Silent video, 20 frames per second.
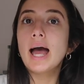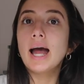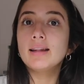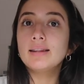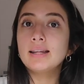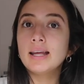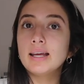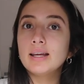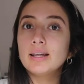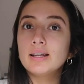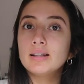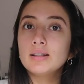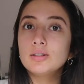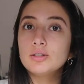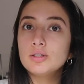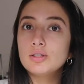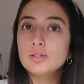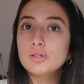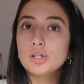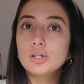And then
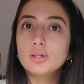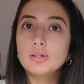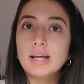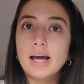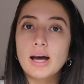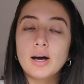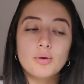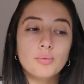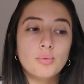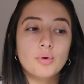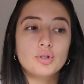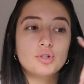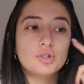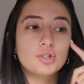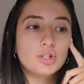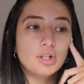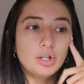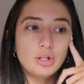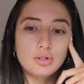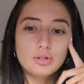just chilled out,
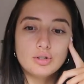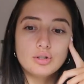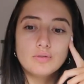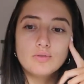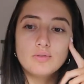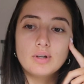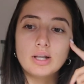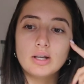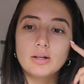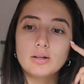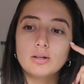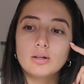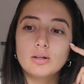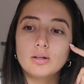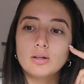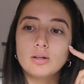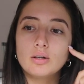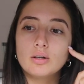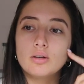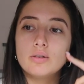watched a YouTube
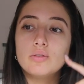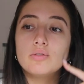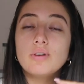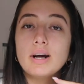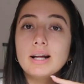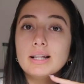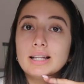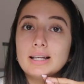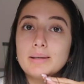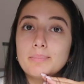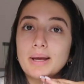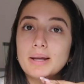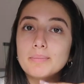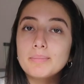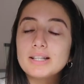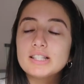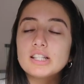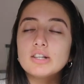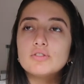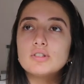video, finally made
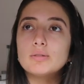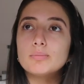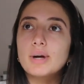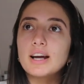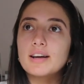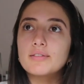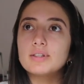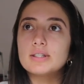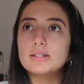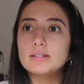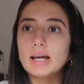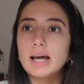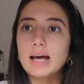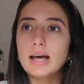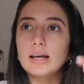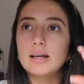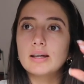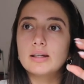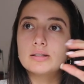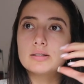myself some breakfast. I
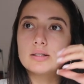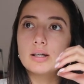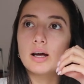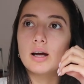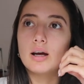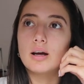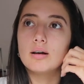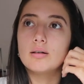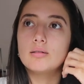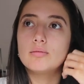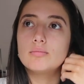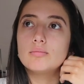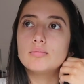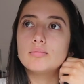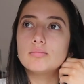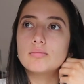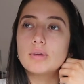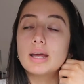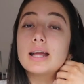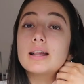had
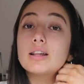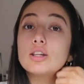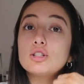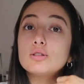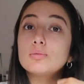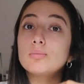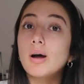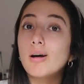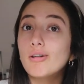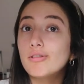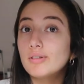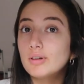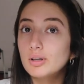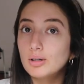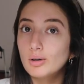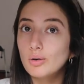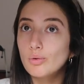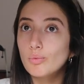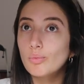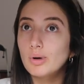English
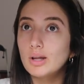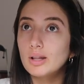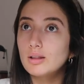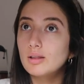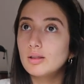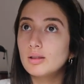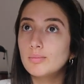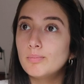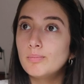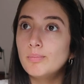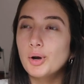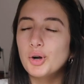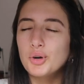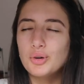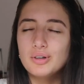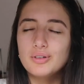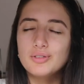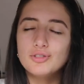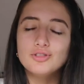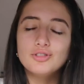muffin with
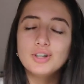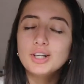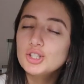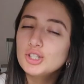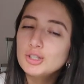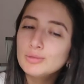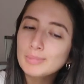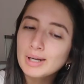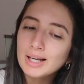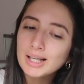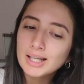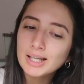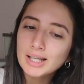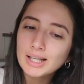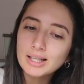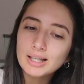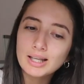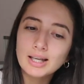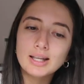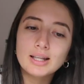butter and
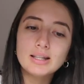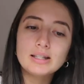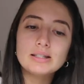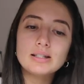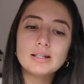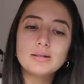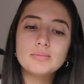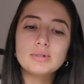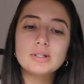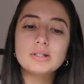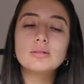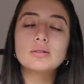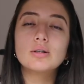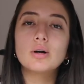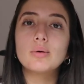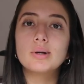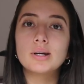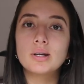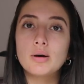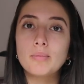Vegemite, and I'm still
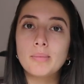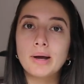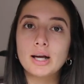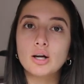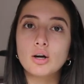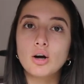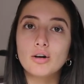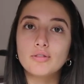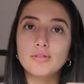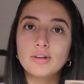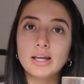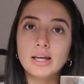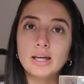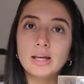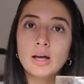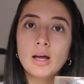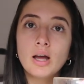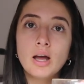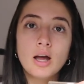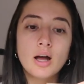going on my
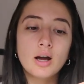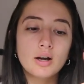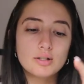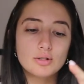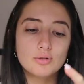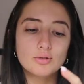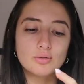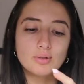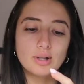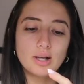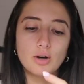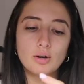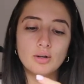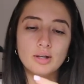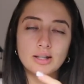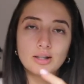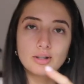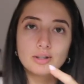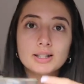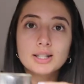coffee because it was really hot.
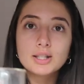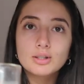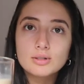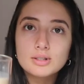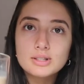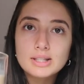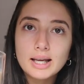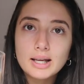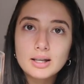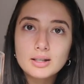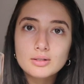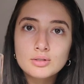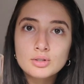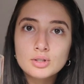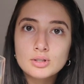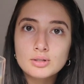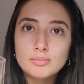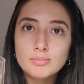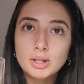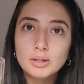It literally looks like
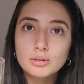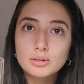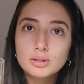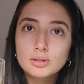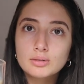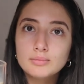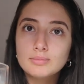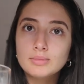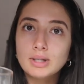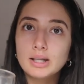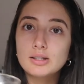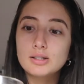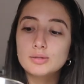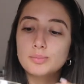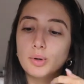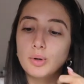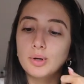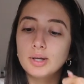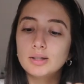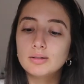just milk at this
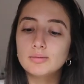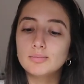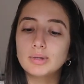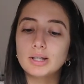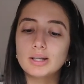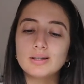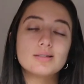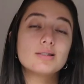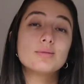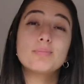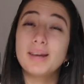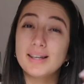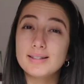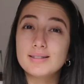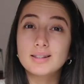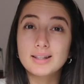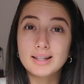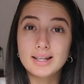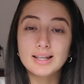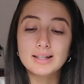point because it
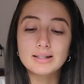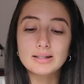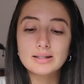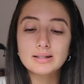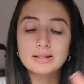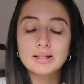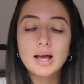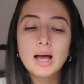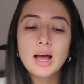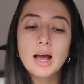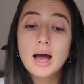basically is.